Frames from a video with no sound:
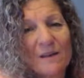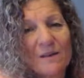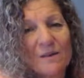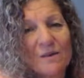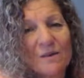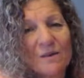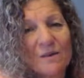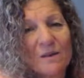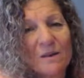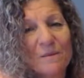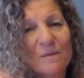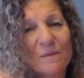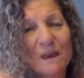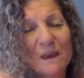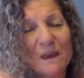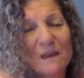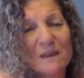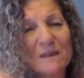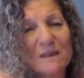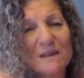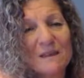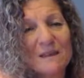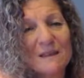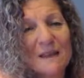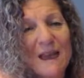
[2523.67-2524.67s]
You can
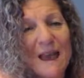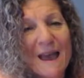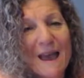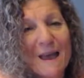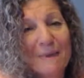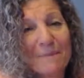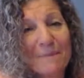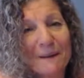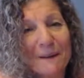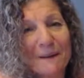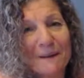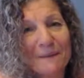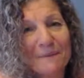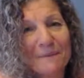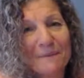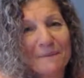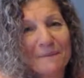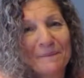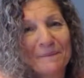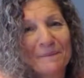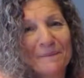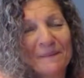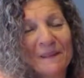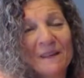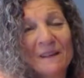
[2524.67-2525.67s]
make this happen.
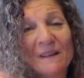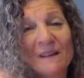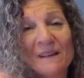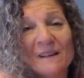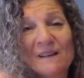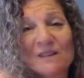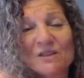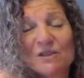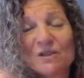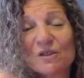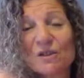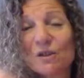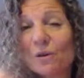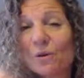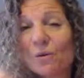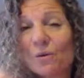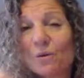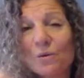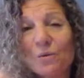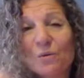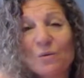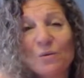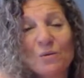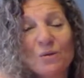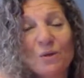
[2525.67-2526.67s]

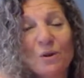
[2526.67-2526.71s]
So,